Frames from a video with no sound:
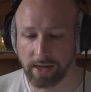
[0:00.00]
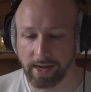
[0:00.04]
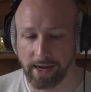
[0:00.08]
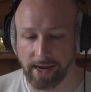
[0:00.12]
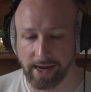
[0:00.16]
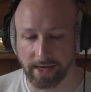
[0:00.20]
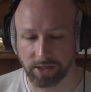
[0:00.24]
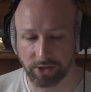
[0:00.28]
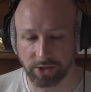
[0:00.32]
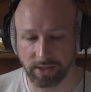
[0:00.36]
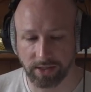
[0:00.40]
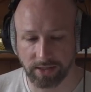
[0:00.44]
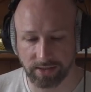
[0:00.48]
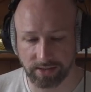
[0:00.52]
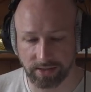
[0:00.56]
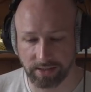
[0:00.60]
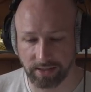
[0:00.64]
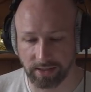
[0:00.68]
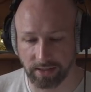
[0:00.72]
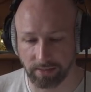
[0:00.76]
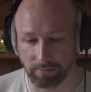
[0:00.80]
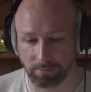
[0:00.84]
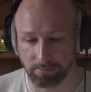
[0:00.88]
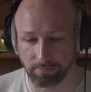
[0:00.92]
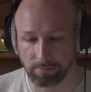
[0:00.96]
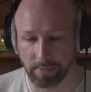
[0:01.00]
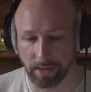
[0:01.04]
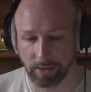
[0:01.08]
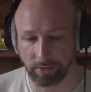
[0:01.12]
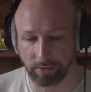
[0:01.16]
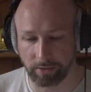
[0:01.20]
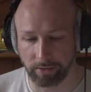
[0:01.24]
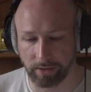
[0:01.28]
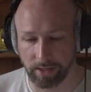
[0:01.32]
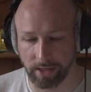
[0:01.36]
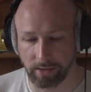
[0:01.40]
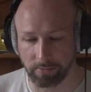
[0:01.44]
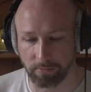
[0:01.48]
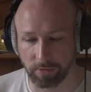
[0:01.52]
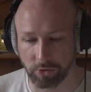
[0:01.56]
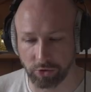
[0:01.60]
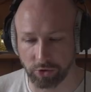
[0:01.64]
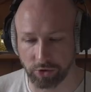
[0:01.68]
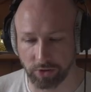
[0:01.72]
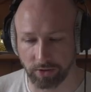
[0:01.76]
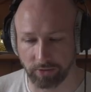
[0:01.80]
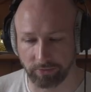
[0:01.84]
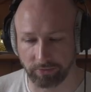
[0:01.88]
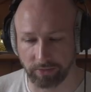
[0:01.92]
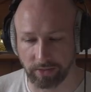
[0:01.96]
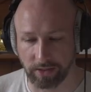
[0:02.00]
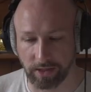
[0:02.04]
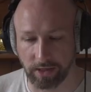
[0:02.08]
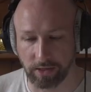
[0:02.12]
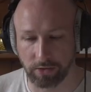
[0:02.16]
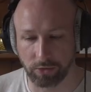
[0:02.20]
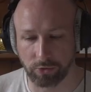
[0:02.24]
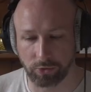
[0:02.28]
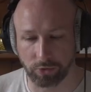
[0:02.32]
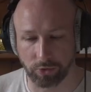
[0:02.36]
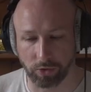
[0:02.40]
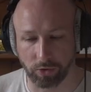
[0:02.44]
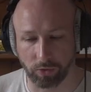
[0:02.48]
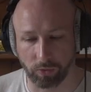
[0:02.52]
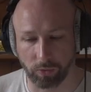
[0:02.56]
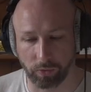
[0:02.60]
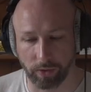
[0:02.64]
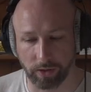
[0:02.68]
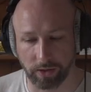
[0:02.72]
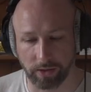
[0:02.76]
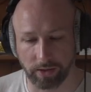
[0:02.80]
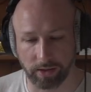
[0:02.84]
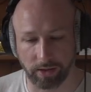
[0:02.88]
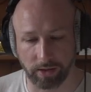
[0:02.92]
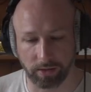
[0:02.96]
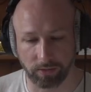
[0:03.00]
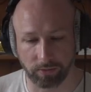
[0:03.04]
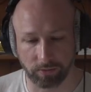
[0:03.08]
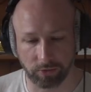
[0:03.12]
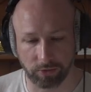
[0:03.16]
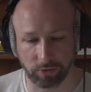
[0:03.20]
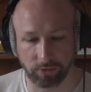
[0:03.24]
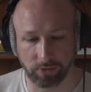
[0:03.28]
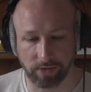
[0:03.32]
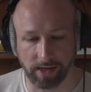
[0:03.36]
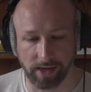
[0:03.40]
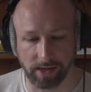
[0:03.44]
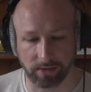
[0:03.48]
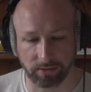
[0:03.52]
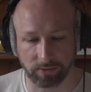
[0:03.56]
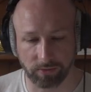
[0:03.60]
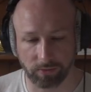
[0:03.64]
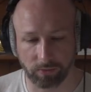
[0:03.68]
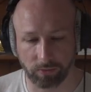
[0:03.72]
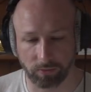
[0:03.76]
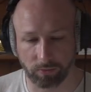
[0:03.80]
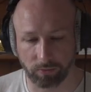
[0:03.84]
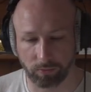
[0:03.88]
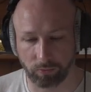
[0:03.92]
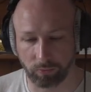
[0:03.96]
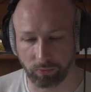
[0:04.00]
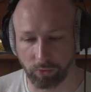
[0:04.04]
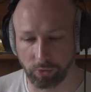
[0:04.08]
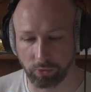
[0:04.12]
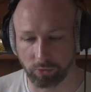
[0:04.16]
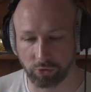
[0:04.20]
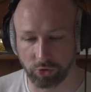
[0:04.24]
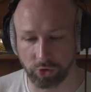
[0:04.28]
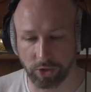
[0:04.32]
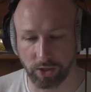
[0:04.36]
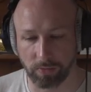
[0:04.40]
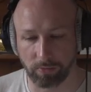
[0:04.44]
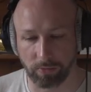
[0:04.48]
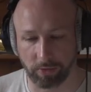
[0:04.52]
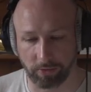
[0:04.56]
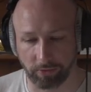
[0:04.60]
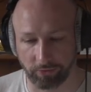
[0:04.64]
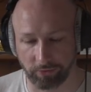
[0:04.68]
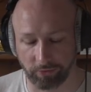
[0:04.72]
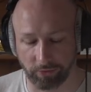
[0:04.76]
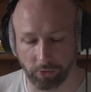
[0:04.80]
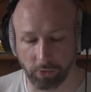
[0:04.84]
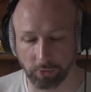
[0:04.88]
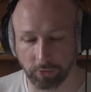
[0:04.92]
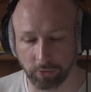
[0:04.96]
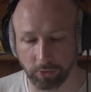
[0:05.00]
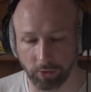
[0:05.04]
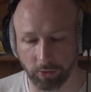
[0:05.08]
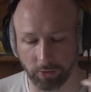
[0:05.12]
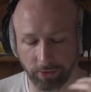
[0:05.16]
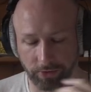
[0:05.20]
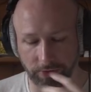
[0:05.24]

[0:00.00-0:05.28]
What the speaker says: actually is the mirror image of the intro, where they do that road shimmer vocal,